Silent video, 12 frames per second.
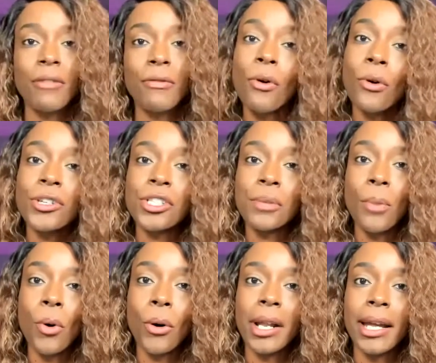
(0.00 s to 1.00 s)
for
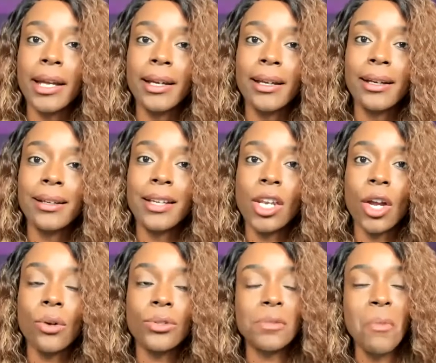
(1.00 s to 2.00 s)
supporting,
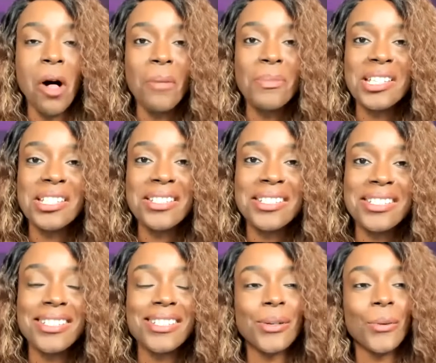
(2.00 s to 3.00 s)
small
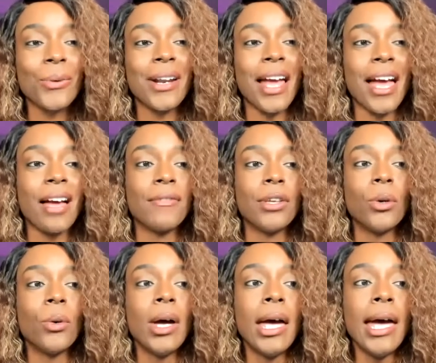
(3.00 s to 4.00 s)
businesses or what have you.
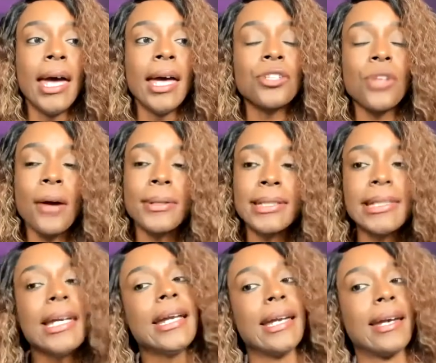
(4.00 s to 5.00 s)
So I was
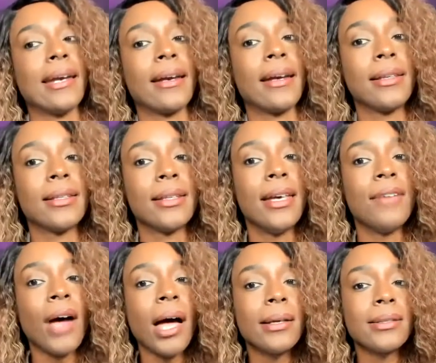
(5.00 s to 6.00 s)
thinking,
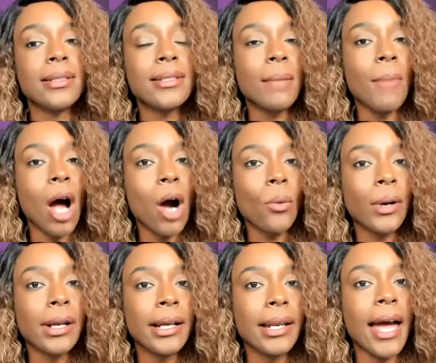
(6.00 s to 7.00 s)
since I'm
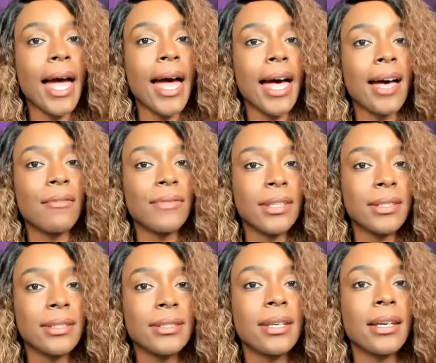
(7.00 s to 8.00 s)
already going to have
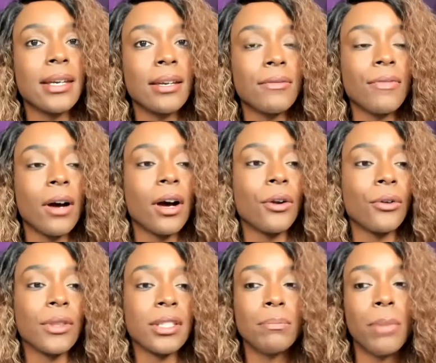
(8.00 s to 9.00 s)
this sinking fund or
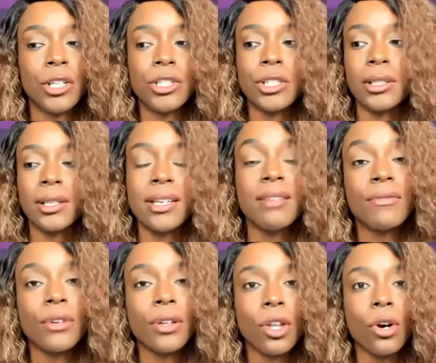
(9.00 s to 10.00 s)
this budget
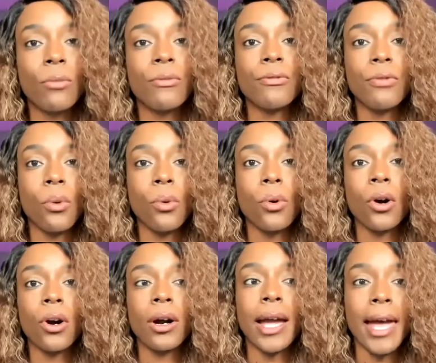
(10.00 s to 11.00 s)
envelope
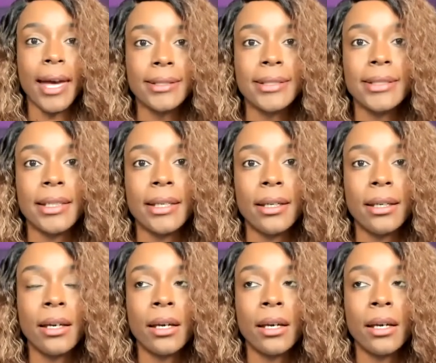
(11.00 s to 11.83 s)
for Etsy,